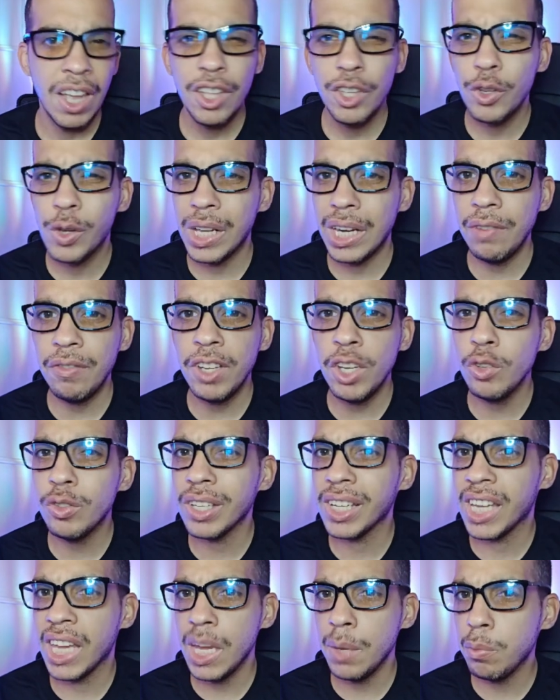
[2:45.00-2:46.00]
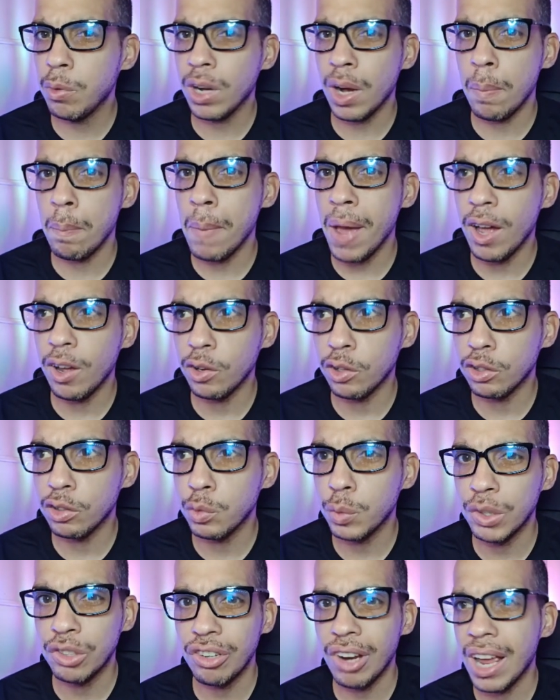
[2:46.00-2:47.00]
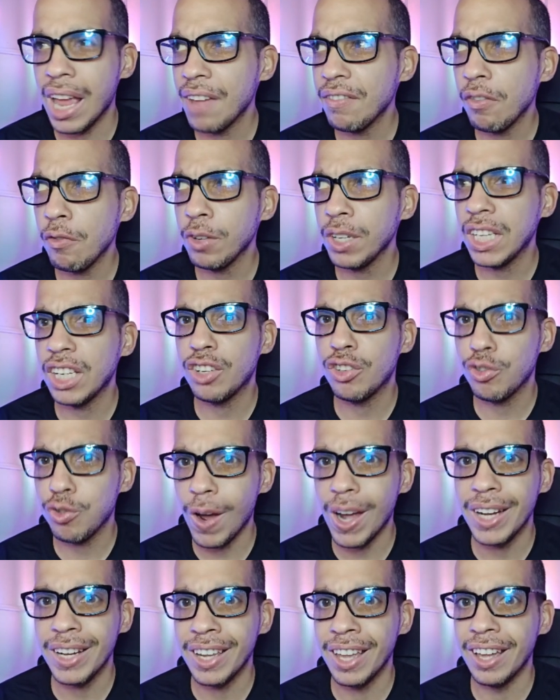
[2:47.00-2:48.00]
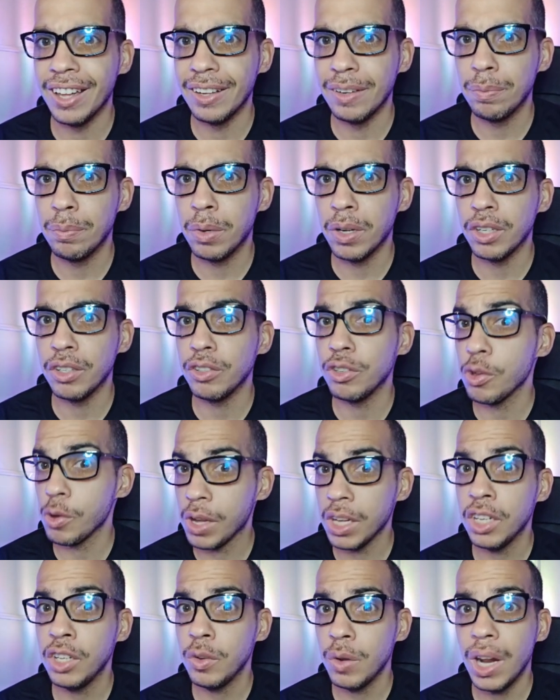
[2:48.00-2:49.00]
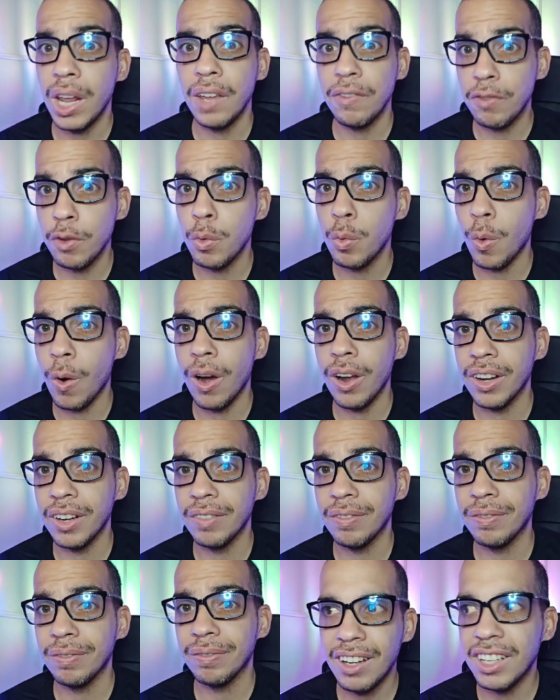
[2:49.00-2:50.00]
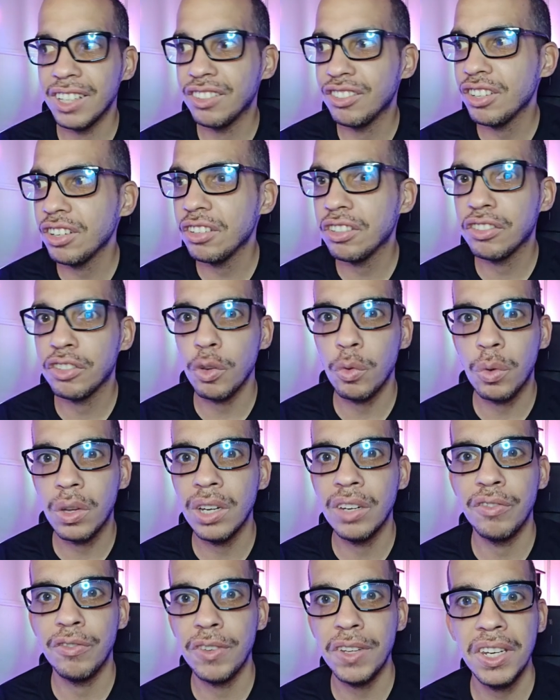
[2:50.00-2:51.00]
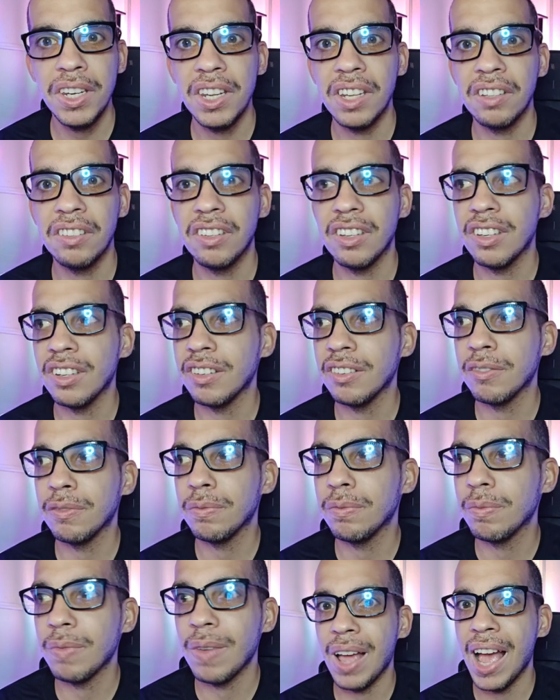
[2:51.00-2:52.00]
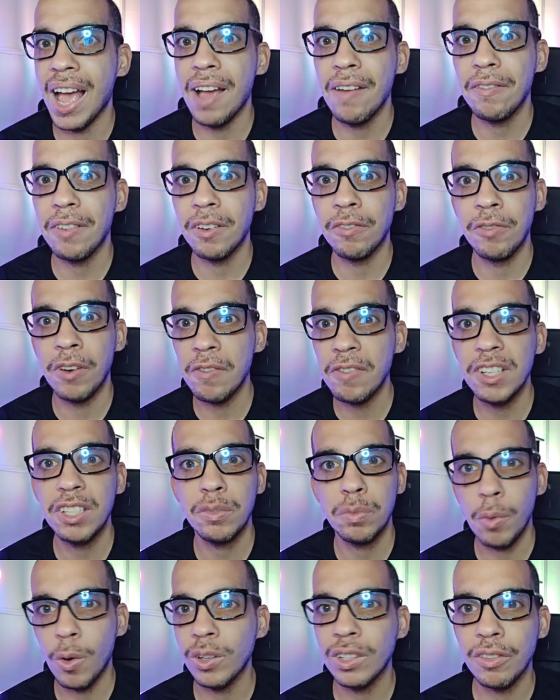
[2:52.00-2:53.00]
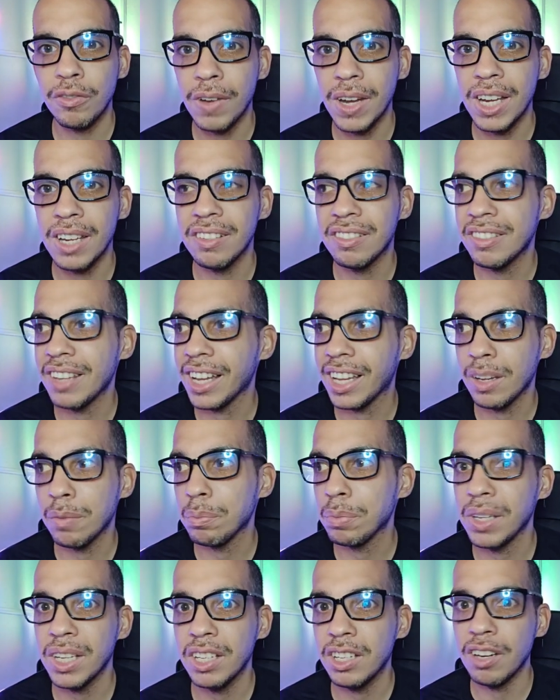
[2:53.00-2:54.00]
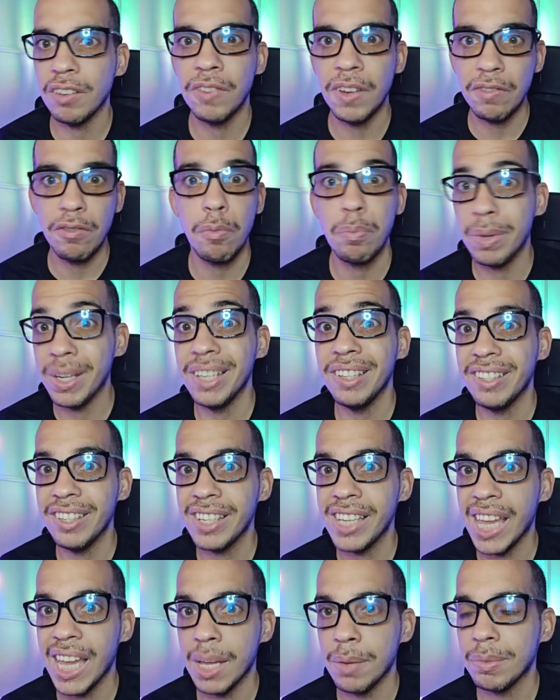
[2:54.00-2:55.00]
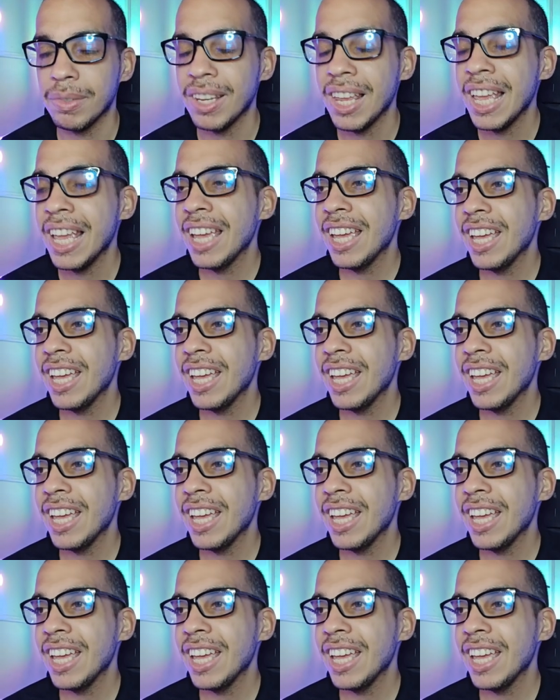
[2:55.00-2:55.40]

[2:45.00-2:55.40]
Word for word: You can even use a keyboard and mouse, which I haven't really tried yet, but you can do that if you want. Yeah, it's just so convenient to have a very small device that can play your favorite PC games.